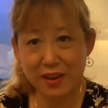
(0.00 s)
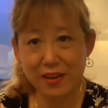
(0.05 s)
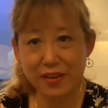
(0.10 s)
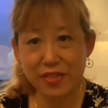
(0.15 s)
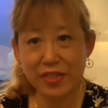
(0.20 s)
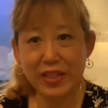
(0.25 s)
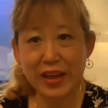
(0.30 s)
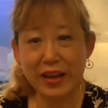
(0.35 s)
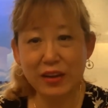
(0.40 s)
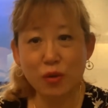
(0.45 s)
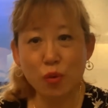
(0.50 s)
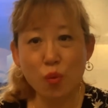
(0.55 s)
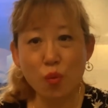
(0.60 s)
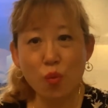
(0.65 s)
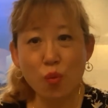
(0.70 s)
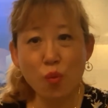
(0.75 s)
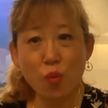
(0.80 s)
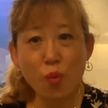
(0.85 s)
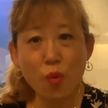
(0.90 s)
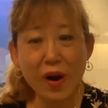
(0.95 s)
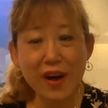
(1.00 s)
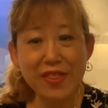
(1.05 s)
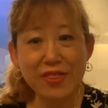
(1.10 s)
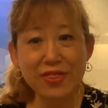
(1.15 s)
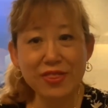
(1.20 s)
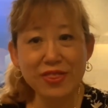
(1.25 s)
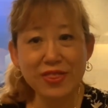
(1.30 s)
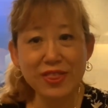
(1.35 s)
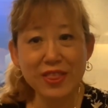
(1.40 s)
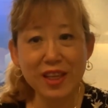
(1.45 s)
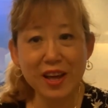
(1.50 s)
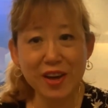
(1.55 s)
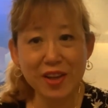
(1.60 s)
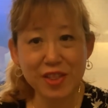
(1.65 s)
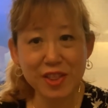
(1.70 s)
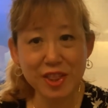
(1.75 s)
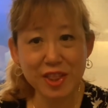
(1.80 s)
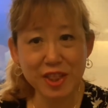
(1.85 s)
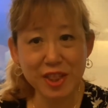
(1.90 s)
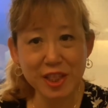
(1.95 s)
that one
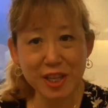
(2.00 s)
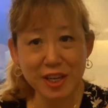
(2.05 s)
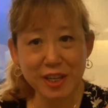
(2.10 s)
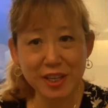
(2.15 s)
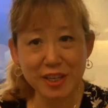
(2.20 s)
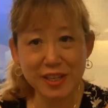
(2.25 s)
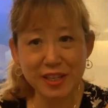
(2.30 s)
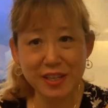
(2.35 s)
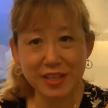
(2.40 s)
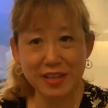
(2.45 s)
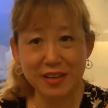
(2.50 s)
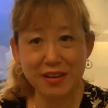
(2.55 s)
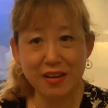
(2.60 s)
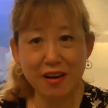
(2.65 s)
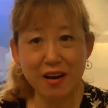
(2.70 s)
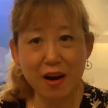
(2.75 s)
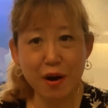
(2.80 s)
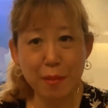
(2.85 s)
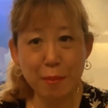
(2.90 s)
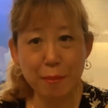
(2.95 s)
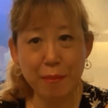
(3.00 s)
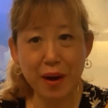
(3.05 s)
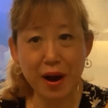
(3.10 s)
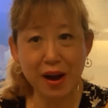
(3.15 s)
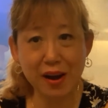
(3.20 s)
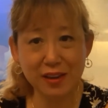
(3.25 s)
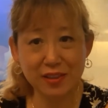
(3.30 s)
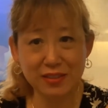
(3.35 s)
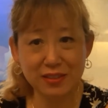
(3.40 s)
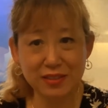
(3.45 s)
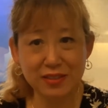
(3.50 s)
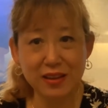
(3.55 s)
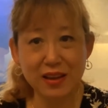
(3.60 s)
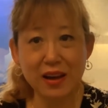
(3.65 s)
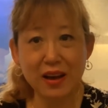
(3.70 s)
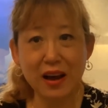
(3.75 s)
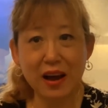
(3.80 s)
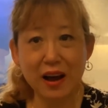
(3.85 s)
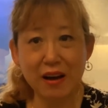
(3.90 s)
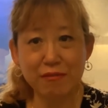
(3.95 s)
third a box
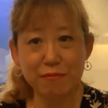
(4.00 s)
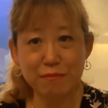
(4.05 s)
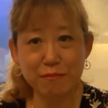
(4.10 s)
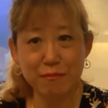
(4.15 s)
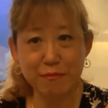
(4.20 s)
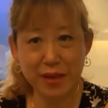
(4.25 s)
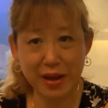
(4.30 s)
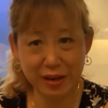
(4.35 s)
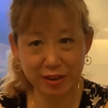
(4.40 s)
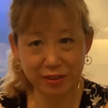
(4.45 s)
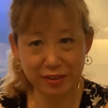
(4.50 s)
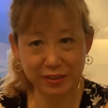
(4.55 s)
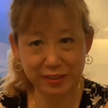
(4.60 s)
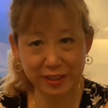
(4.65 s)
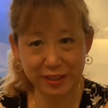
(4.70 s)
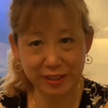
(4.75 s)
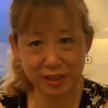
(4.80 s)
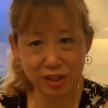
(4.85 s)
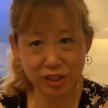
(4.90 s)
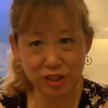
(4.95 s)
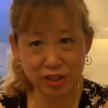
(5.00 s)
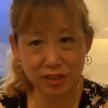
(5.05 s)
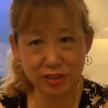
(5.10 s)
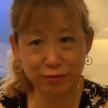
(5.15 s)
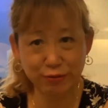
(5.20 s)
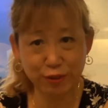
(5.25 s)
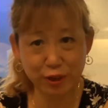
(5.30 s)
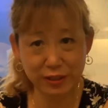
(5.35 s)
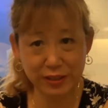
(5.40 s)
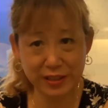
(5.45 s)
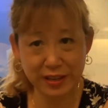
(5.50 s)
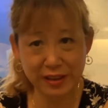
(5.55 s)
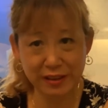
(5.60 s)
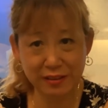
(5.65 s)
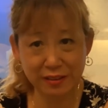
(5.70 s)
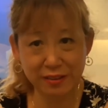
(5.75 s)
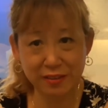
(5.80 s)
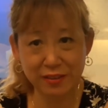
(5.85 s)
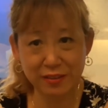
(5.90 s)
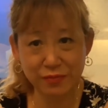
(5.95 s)
of macaroni cheese for
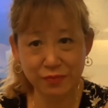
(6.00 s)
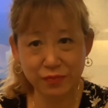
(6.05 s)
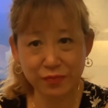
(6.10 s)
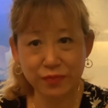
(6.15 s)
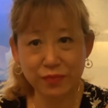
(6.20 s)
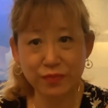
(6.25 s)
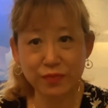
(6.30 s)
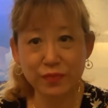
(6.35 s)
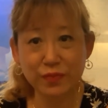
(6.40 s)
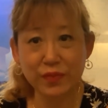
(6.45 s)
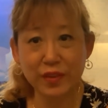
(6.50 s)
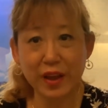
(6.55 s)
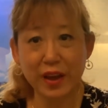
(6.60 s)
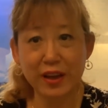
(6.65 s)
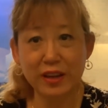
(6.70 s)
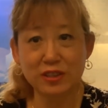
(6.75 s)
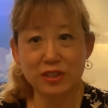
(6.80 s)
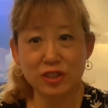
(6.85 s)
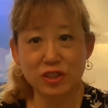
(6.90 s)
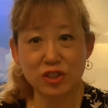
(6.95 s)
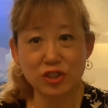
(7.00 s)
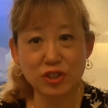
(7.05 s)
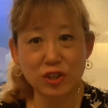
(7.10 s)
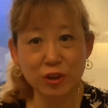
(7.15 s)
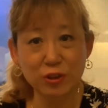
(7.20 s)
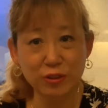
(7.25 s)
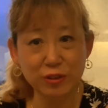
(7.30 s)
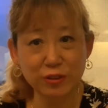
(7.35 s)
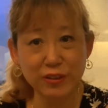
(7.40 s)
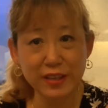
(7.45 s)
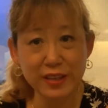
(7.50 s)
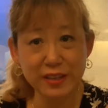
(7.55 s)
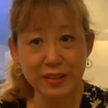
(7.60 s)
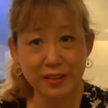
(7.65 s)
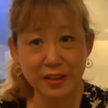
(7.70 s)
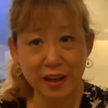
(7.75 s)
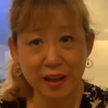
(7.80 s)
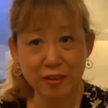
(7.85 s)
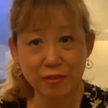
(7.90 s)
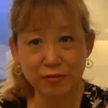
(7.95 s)
dinner is totally
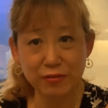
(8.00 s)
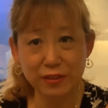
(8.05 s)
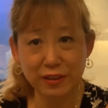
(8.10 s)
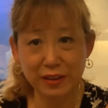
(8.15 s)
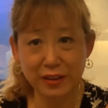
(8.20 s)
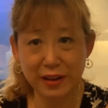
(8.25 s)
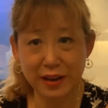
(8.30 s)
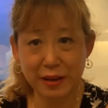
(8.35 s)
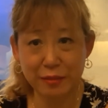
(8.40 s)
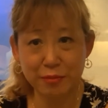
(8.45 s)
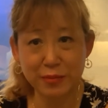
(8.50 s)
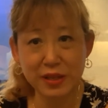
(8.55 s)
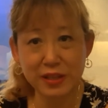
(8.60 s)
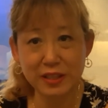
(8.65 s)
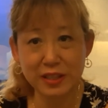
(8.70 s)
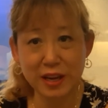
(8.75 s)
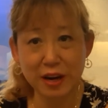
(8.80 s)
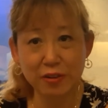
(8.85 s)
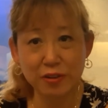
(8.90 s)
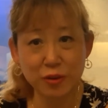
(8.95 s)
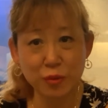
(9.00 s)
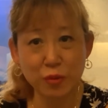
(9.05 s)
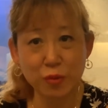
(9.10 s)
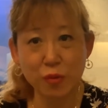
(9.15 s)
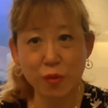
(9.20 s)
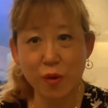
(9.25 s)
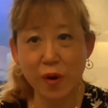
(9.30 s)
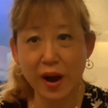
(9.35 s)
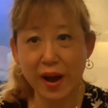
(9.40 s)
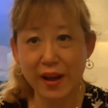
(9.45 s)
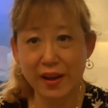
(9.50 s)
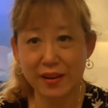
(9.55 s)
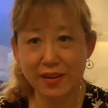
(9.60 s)
enough. Let me tell you why.